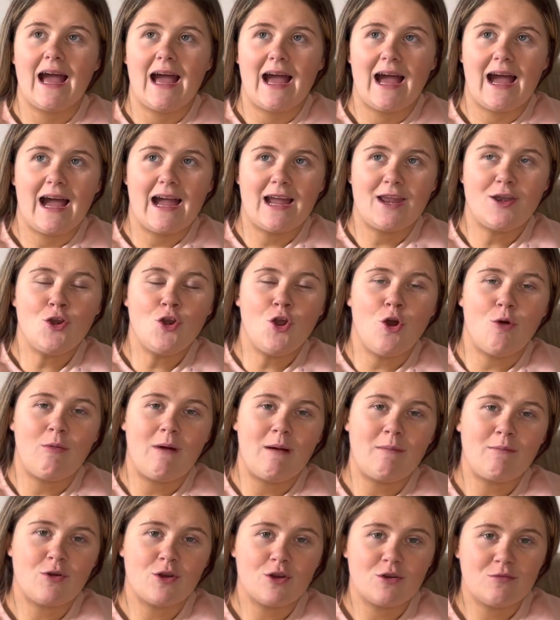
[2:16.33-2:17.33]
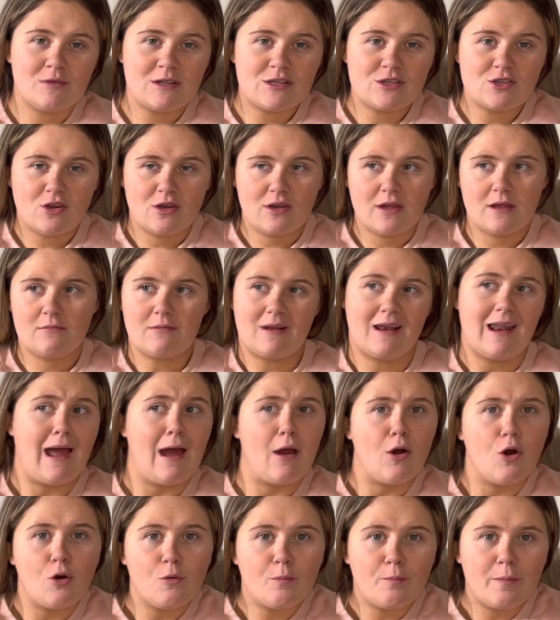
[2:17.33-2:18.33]
I know I'm going to enjoy it. Well, I
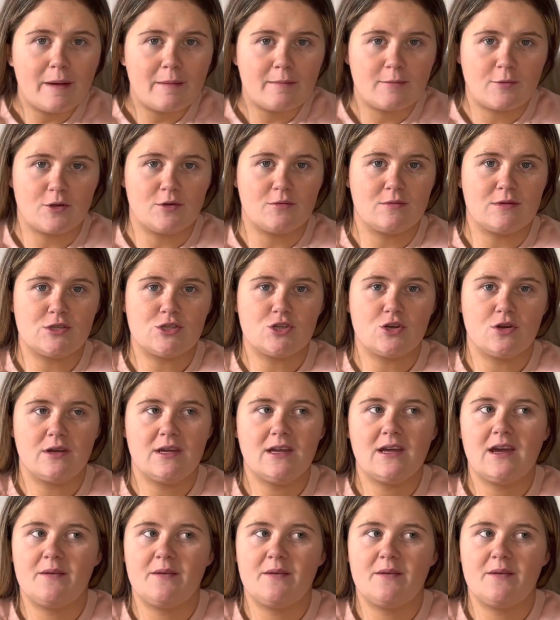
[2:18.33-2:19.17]
hope I'm going to enjoy it.